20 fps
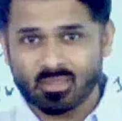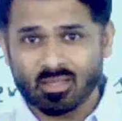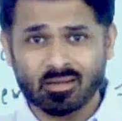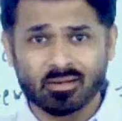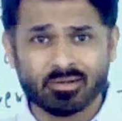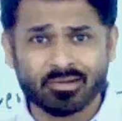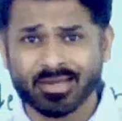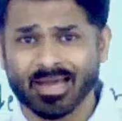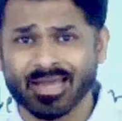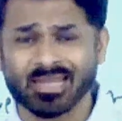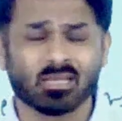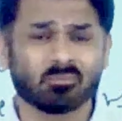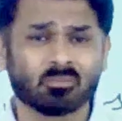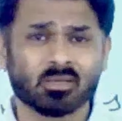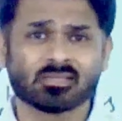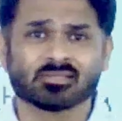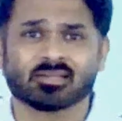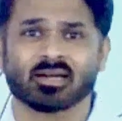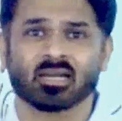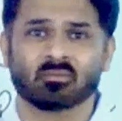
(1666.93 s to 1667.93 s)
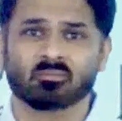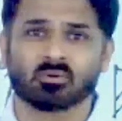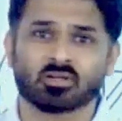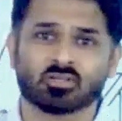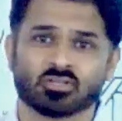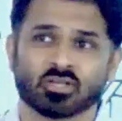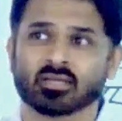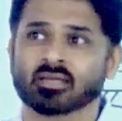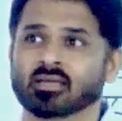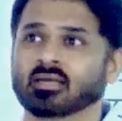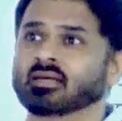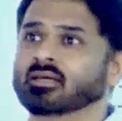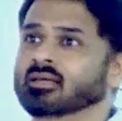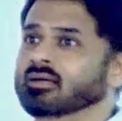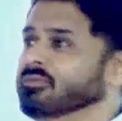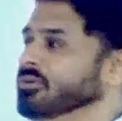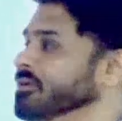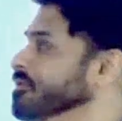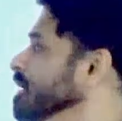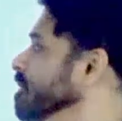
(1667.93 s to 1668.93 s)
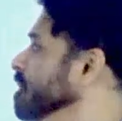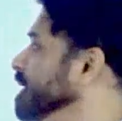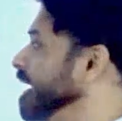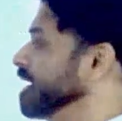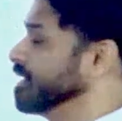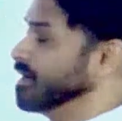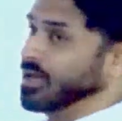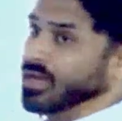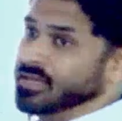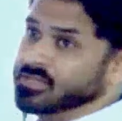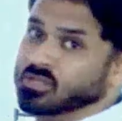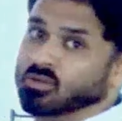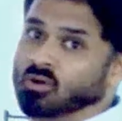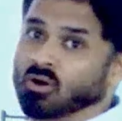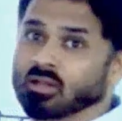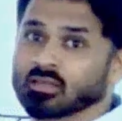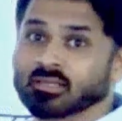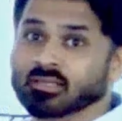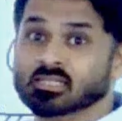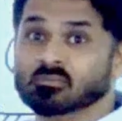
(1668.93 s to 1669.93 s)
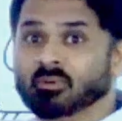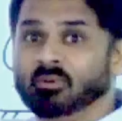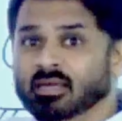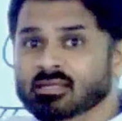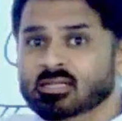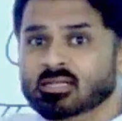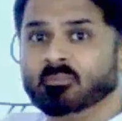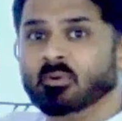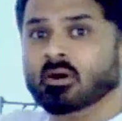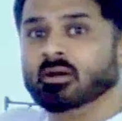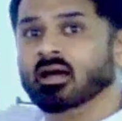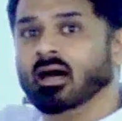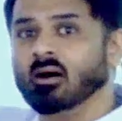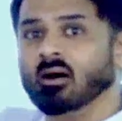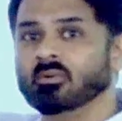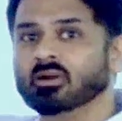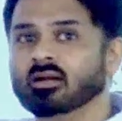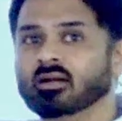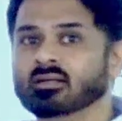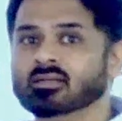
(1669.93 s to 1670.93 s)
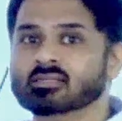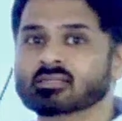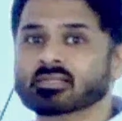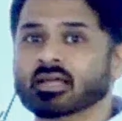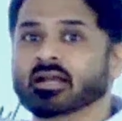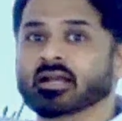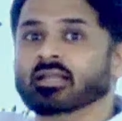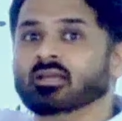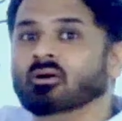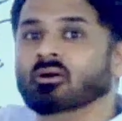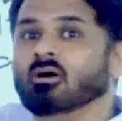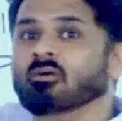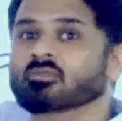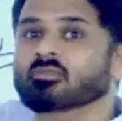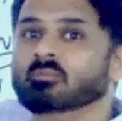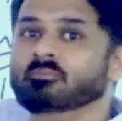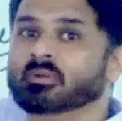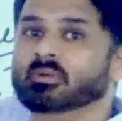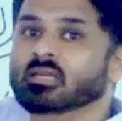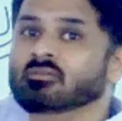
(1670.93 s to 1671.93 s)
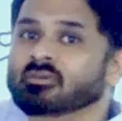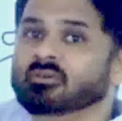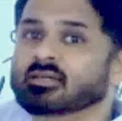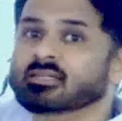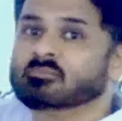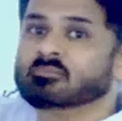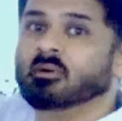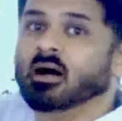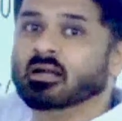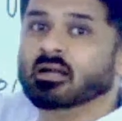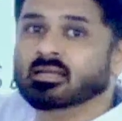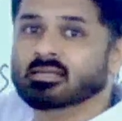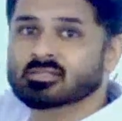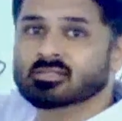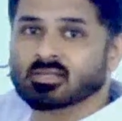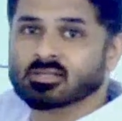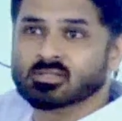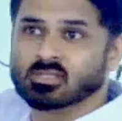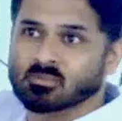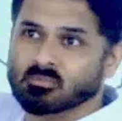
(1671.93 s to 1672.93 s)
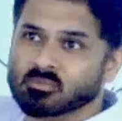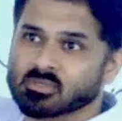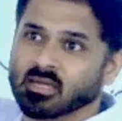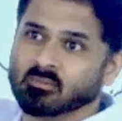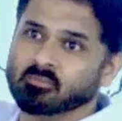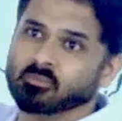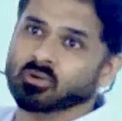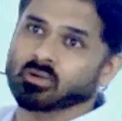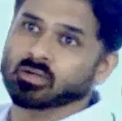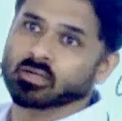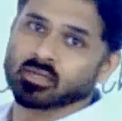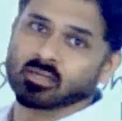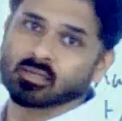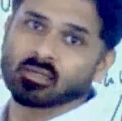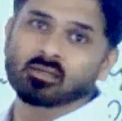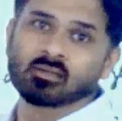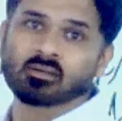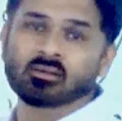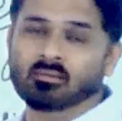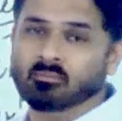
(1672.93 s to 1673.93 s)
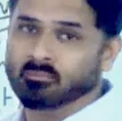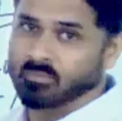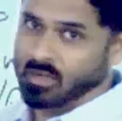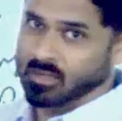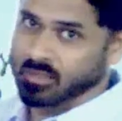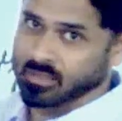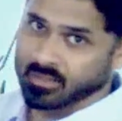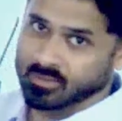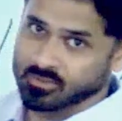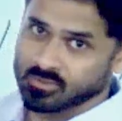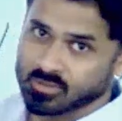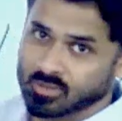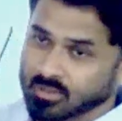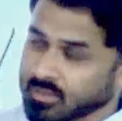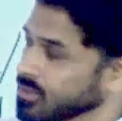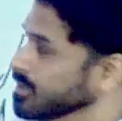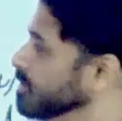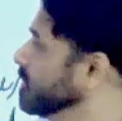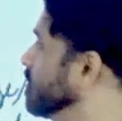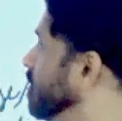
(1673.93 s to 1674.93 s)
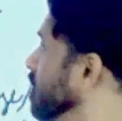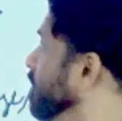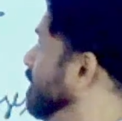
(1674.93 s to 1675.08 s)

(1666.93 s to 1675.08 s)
dynamics are emerging? We will be analyzing all this based upon our understanding of the previous party systems and political parties. So